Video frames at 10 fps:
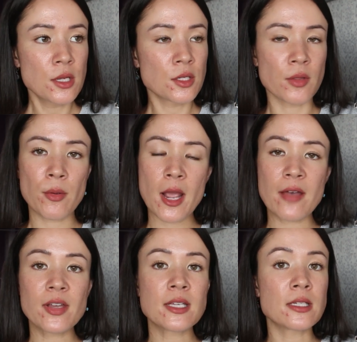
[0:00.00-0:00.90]
So they were
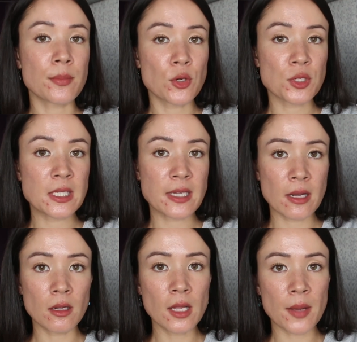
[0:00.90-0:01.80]
having a summer
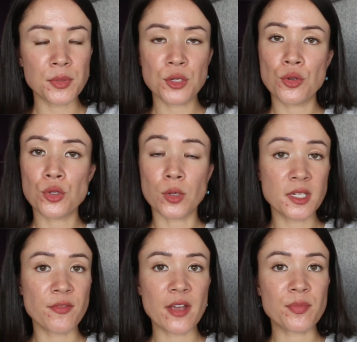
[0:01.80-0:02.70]
sale up to
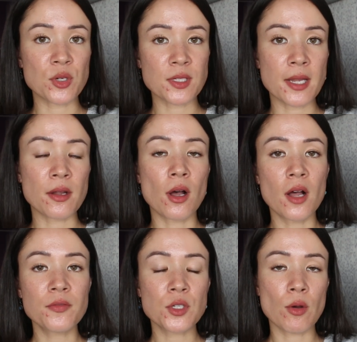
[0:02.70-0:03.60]
25%
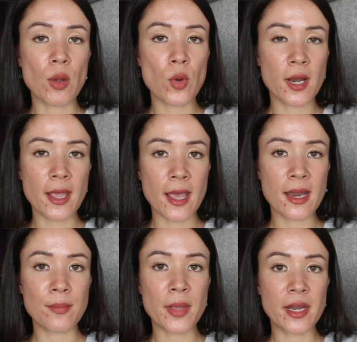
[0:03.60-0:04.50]
off. So I went
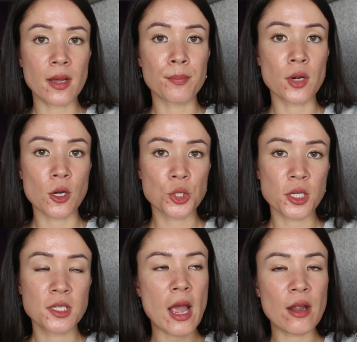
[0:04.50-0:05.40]
ahead and made a purchase.